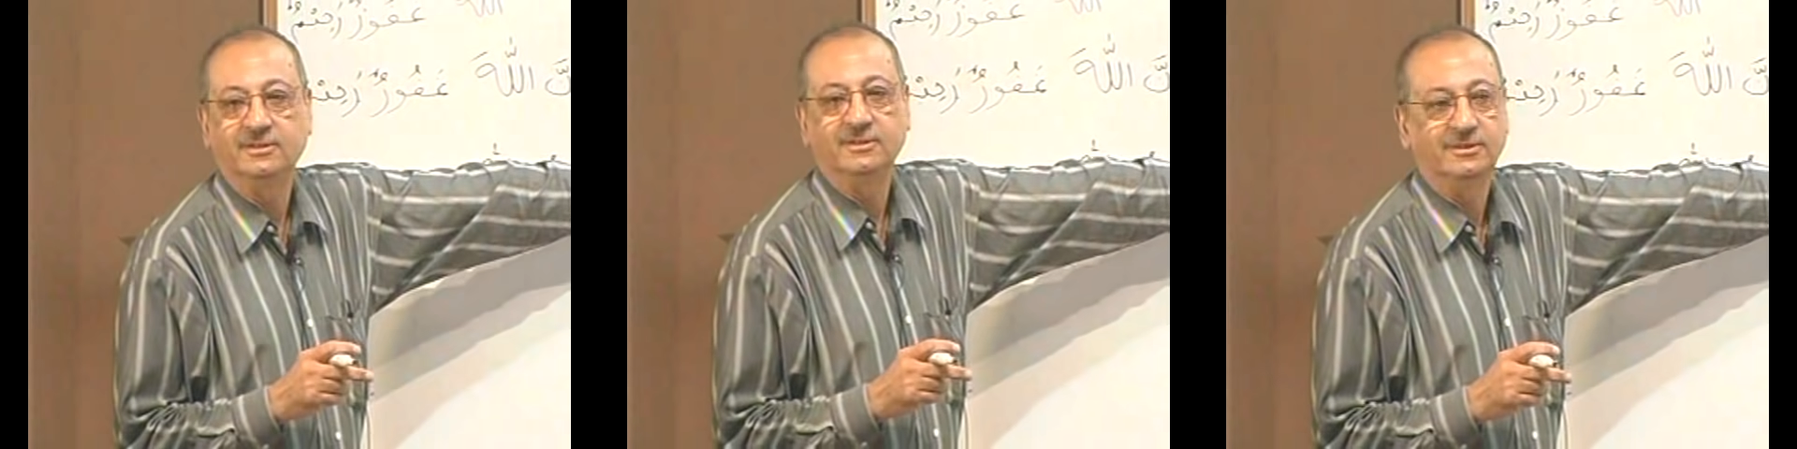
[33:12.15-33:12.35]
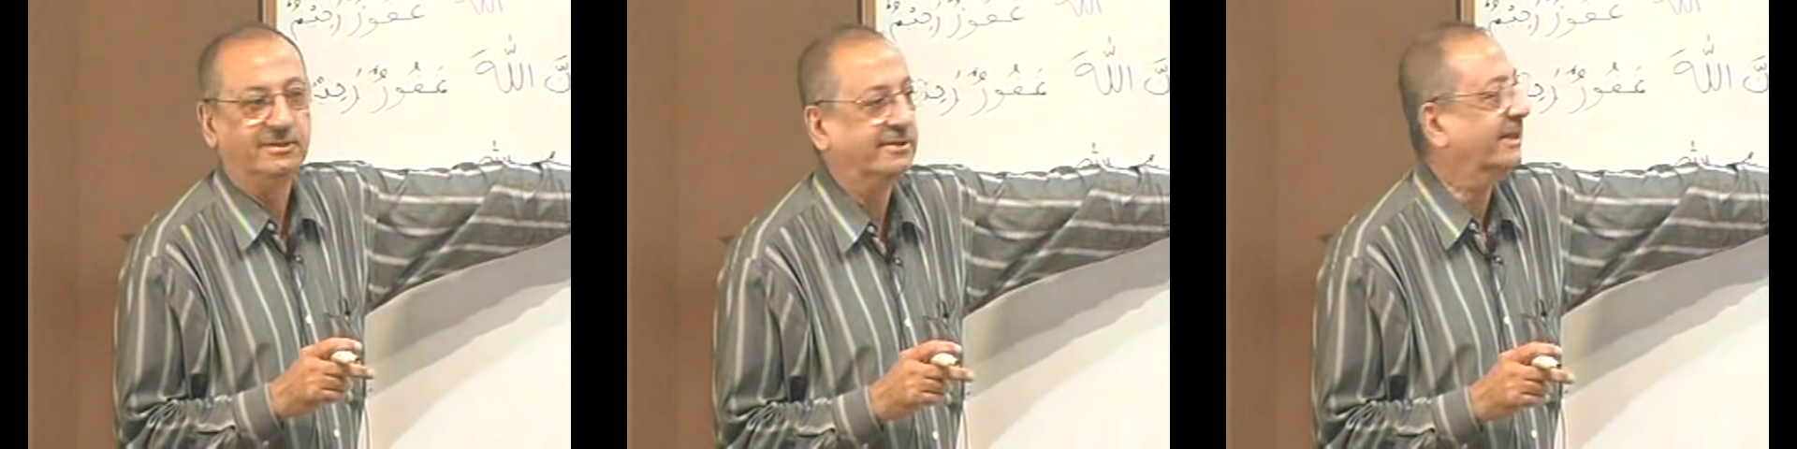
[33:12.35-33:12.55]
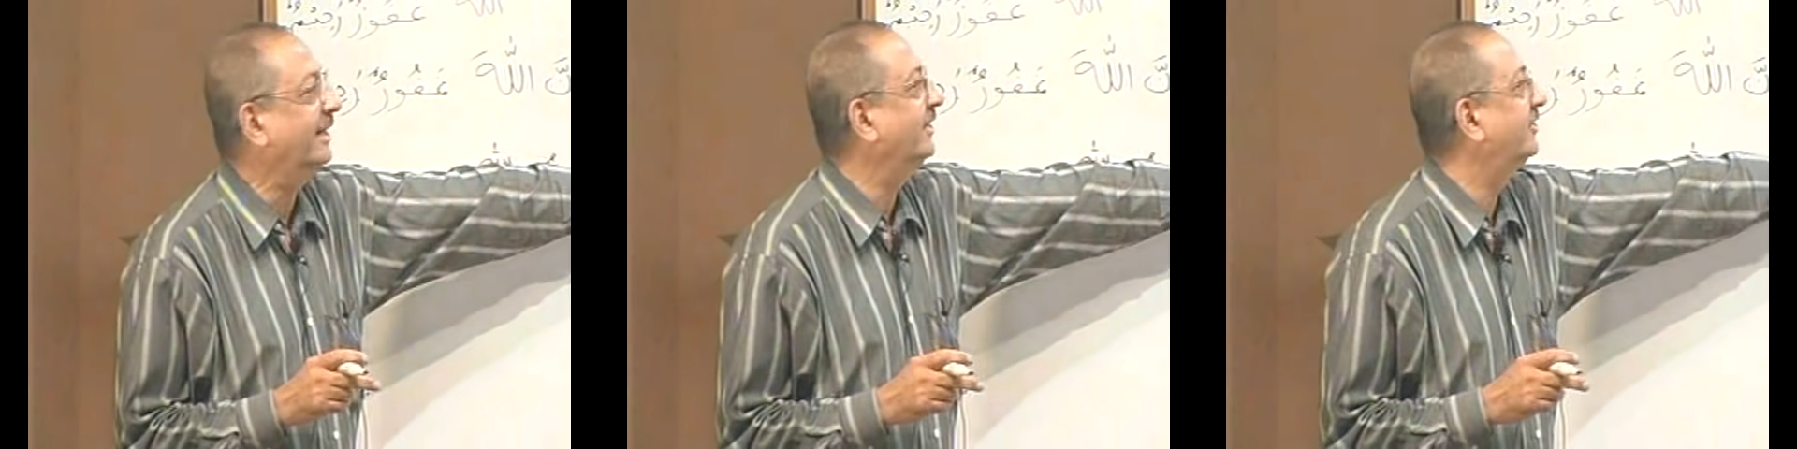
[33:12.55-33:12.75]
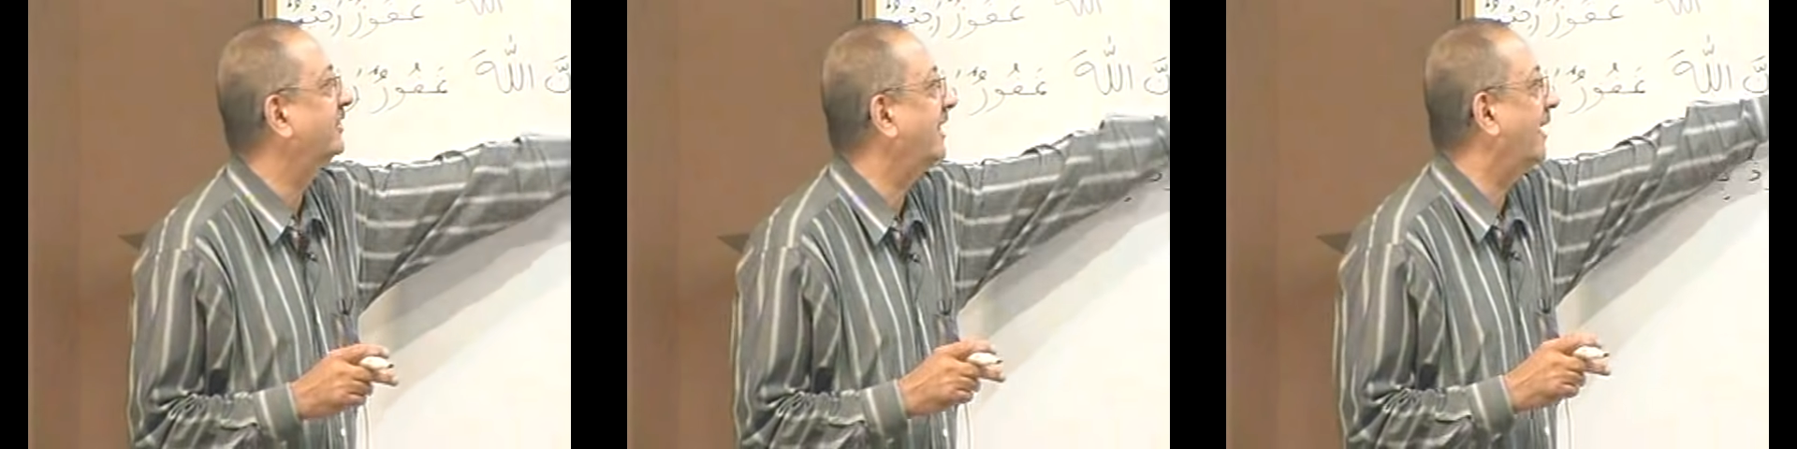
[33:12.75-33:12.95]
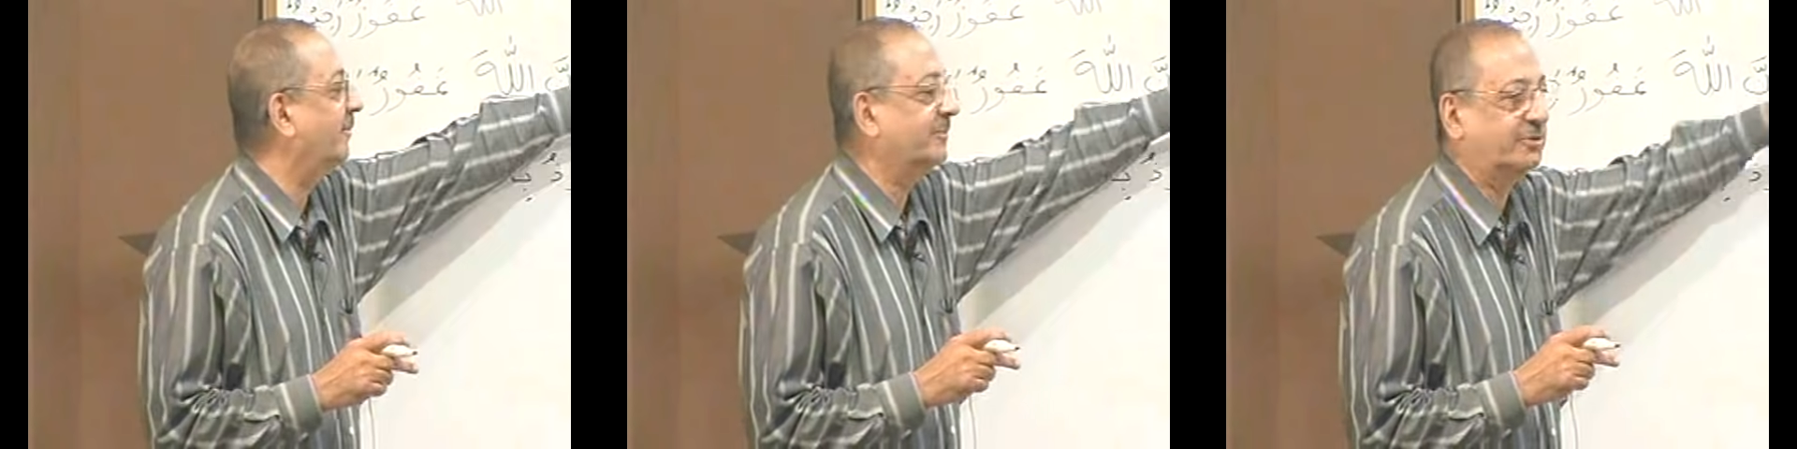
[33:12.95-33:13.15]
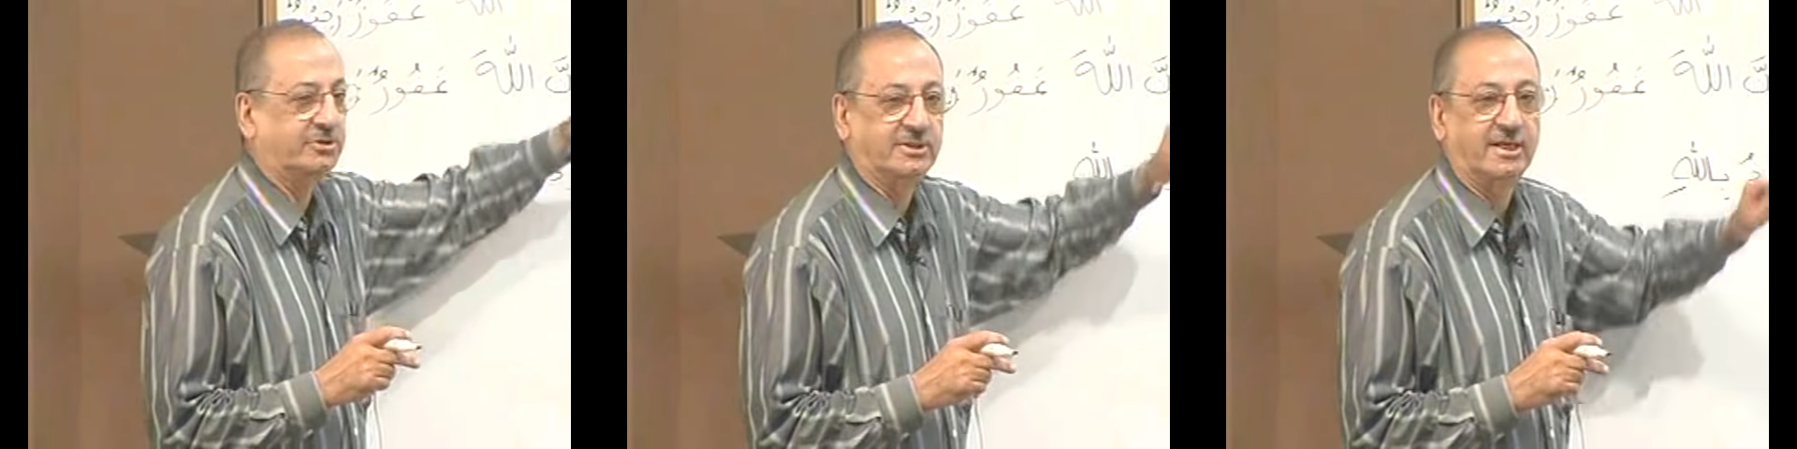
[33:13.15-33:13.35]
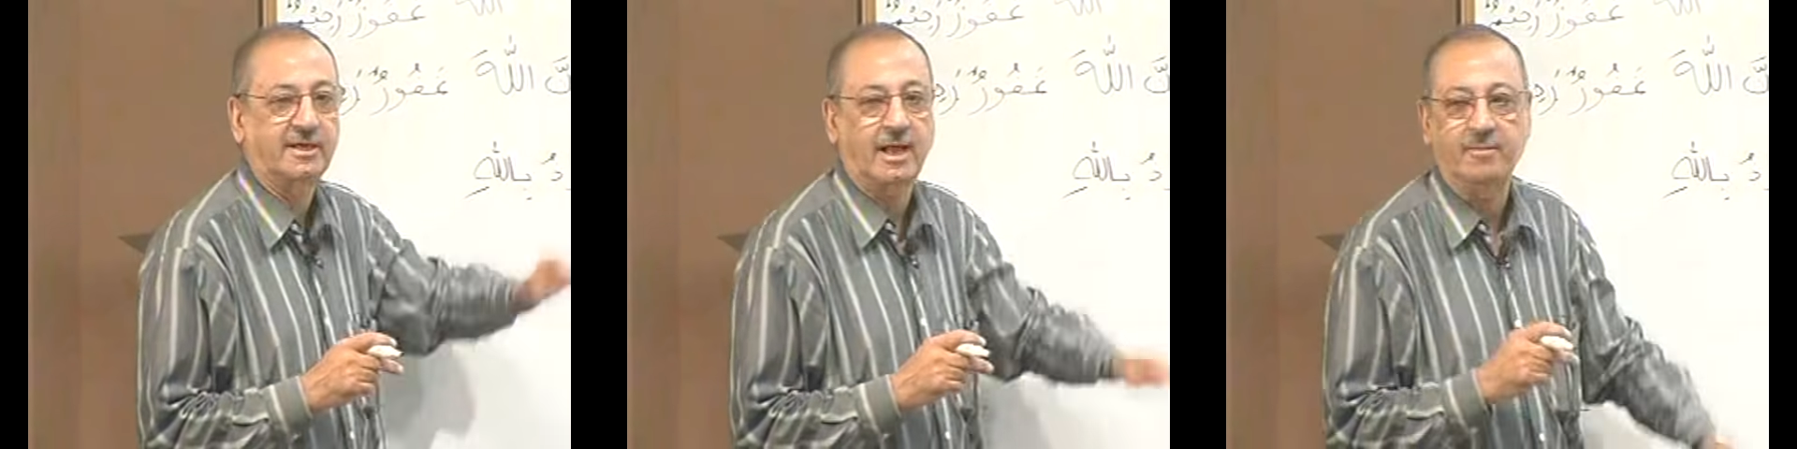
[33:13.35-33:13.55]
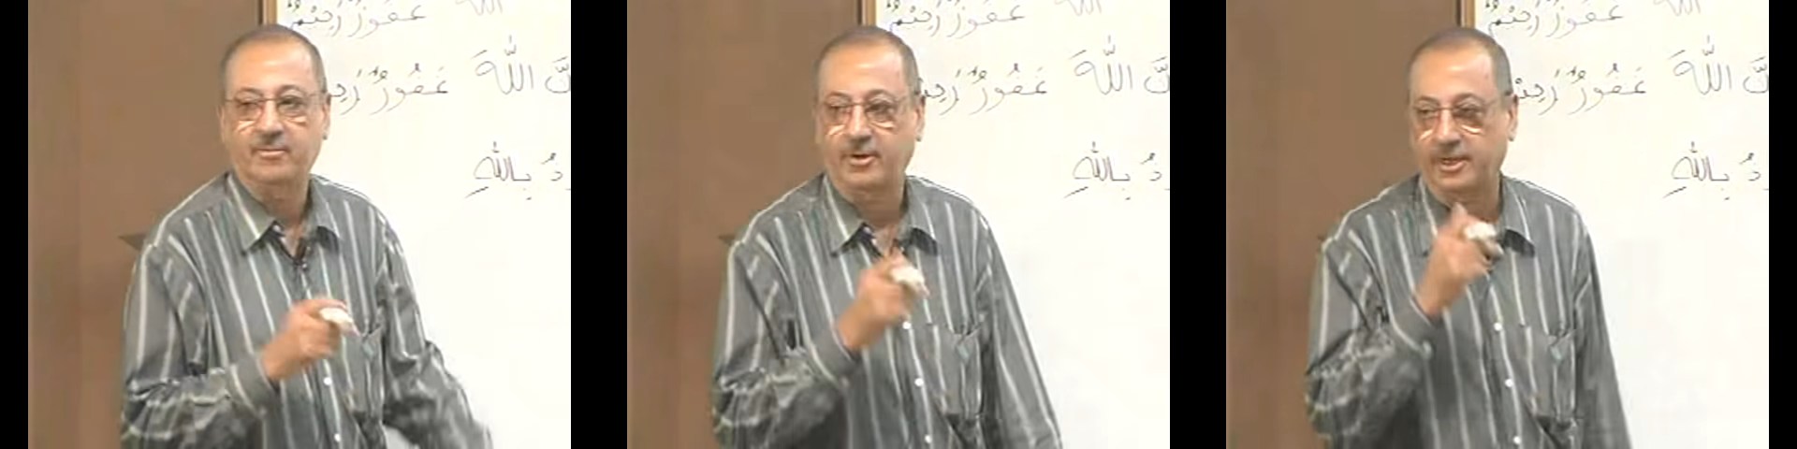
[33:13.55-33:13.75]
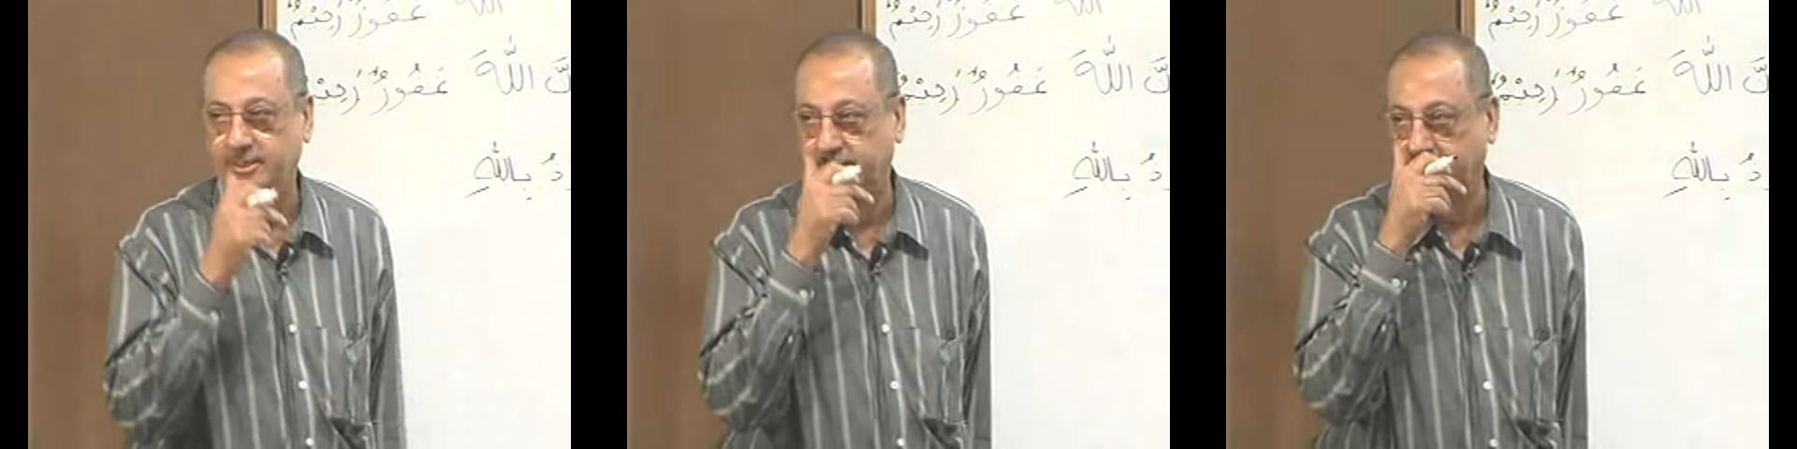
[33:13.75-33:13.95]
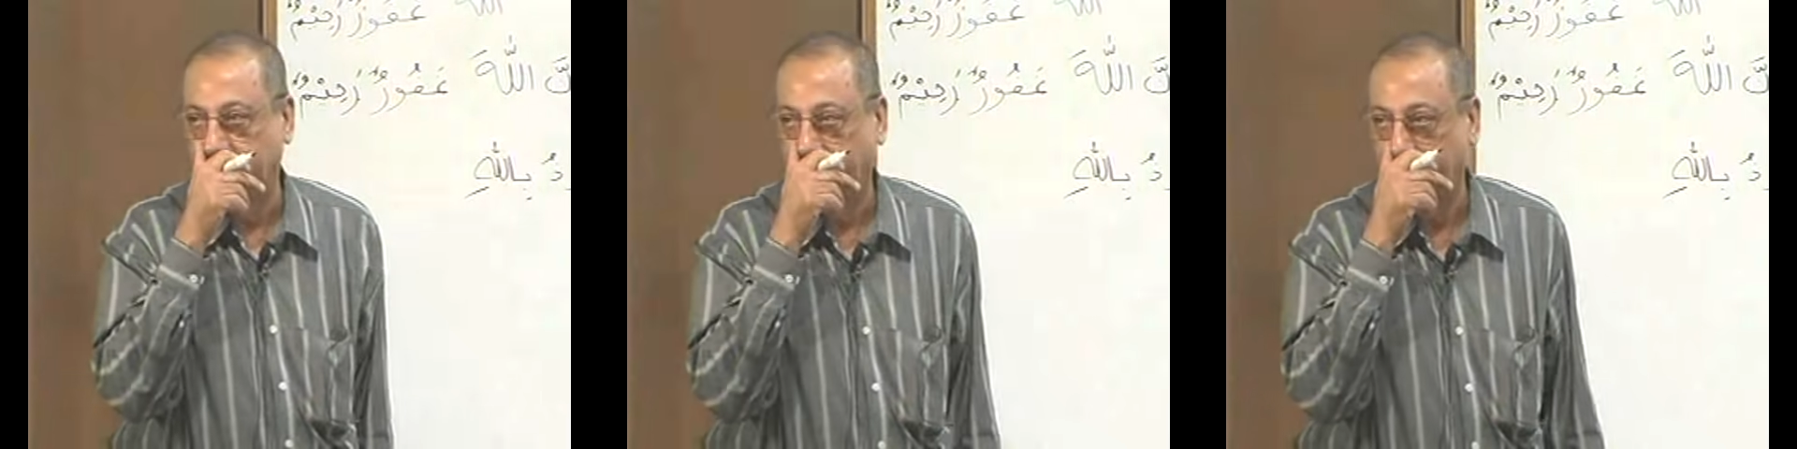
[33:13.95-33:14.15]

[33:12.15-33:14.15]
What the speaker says: these terms that I'm writing.